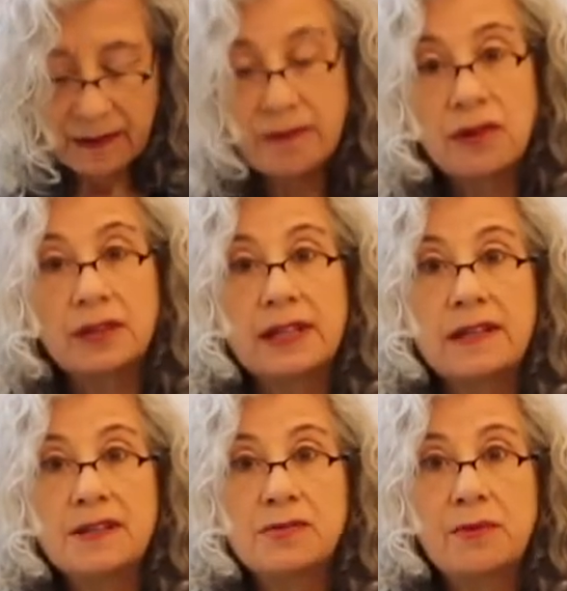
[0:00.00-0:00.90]
folding
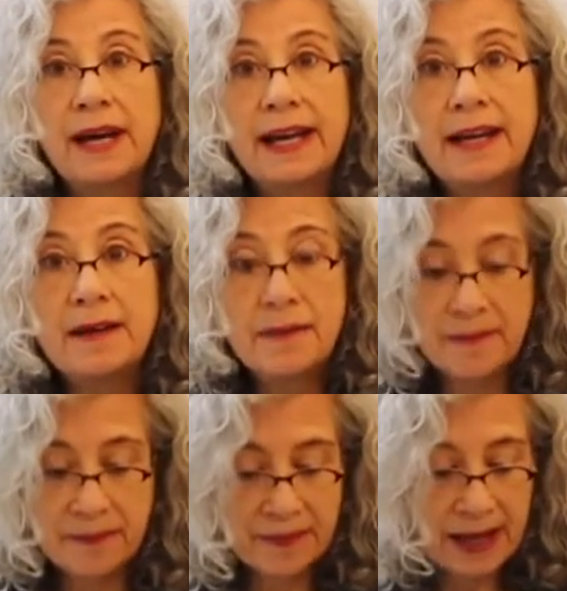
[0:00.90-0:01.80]
this way
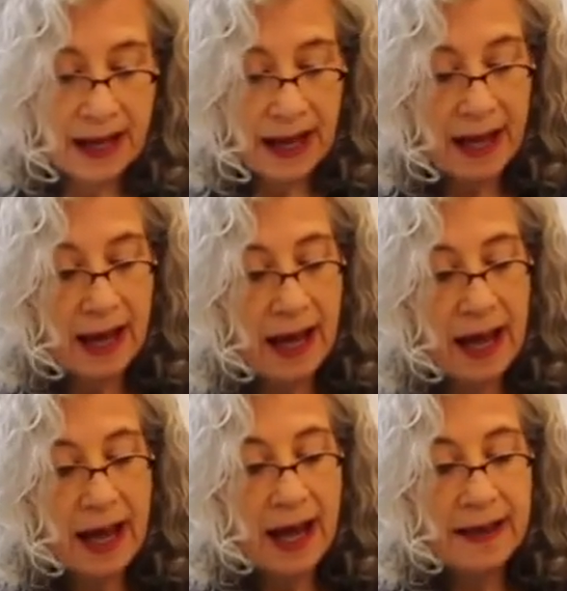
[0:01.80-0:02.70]

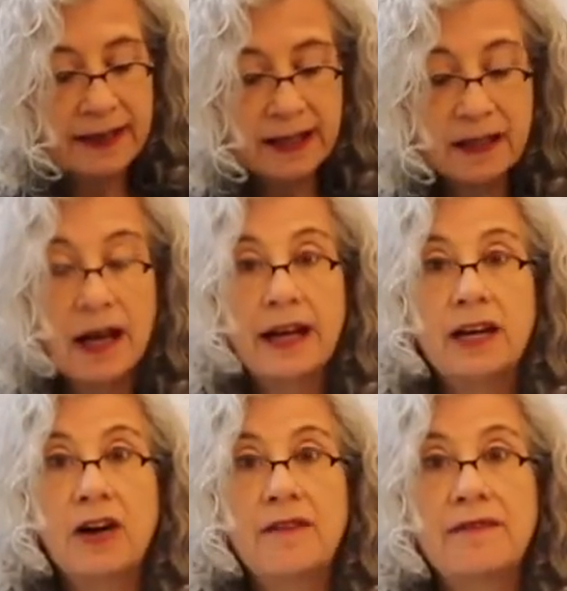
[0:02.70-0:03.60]
and then
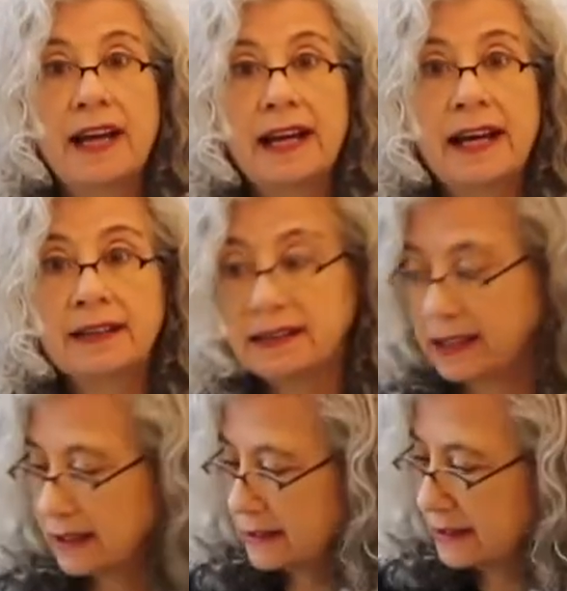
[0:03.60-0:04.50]
cutting off that
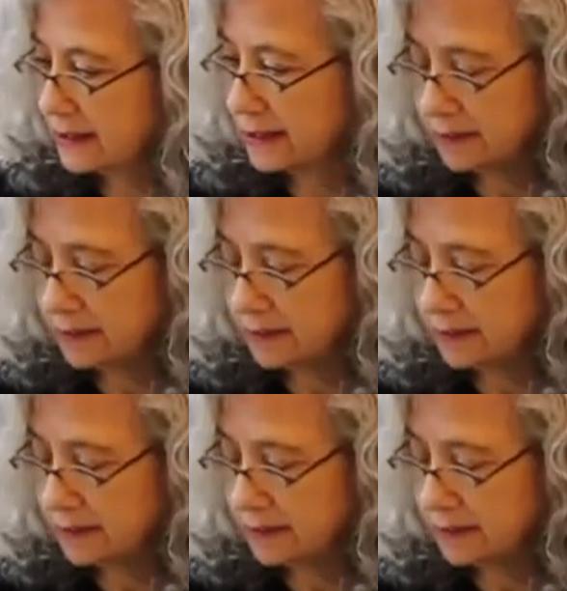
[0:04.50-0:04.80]
excess.